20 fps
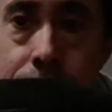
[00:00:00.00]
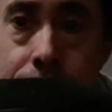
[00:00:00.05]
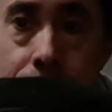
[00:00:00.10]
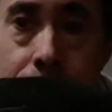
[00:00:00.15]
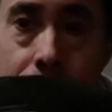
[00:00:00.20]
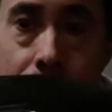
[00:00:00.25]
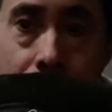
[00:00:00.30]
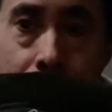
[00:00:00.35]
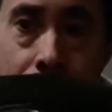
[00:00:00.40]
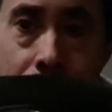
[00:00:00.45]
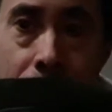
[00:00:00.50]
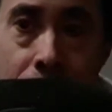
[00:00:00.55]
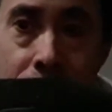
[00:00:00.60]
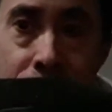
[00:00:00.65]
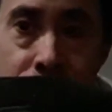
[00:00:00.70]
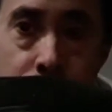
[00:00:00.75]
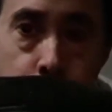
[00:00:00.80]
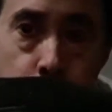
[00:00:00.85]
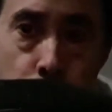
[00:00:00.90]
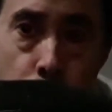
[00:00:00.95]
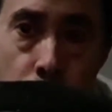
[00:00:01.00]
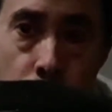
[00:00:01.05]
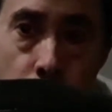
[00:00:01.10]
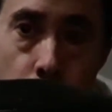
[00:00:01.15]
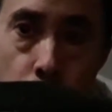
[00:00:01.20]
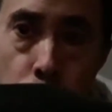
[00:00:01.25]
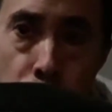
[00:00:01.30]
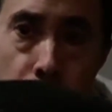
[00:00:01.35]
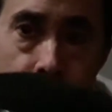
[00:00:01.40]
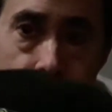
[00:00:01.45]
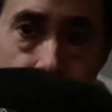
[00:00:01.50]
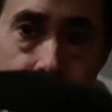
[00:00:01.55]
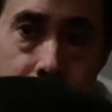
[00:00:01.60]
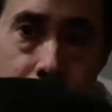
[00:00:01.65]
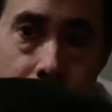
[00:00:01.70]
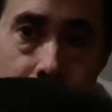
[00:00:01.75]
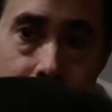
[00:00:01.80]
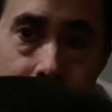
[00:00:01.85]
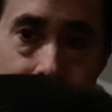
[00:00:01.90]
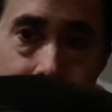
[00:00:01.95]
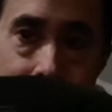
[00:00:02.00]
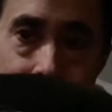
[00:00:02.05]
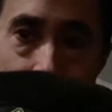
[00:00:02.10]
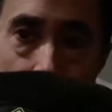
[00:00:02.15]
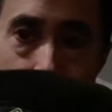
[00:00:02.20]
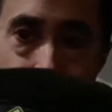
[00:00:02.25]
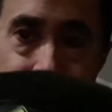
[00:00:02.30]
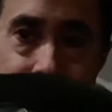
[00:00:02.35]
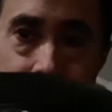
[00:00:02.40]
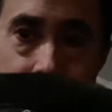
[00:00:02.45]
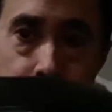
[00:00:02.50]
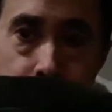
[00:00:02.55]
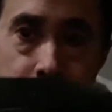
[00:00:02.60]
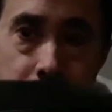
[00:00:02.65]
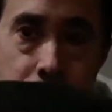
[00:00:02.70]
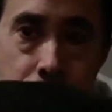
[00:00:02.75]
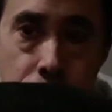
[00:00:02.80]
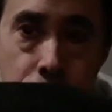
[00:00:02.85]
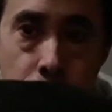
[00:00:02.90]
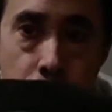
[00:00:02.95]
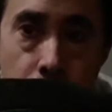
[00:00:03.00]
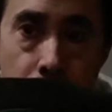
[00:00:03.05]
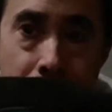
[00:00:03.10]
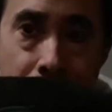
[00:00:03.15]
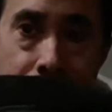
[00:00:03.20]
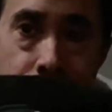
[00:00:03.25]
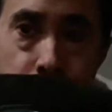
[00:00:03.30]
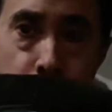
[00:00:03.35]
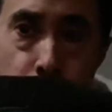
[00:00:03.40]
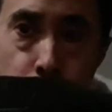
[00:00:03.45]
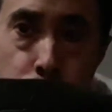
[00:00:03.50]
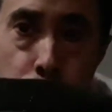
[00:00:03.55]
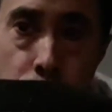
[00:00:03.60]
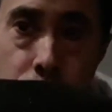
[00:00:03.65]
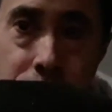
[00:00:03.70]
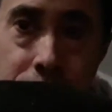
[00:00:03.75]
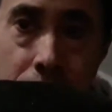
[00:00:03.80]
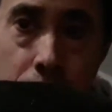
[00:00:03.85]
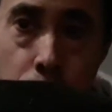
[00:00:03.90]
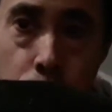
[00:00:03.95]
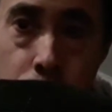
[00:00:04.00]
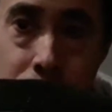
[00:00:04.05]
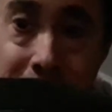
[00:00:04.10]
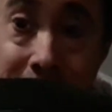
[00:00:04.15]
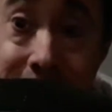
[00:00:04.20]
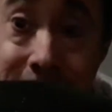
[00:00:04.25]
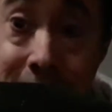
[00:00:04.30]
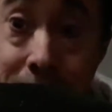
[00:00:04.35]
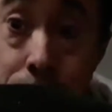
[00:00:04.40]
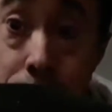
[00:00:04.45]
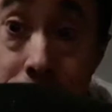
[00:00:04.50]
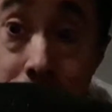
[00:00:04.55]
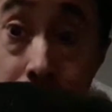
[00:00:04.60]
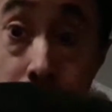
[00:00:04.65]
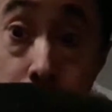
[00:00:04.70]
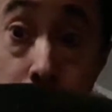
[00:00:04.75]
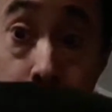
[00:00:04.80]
I have a shirt with that same symbol. I have two shirts now with that same symbol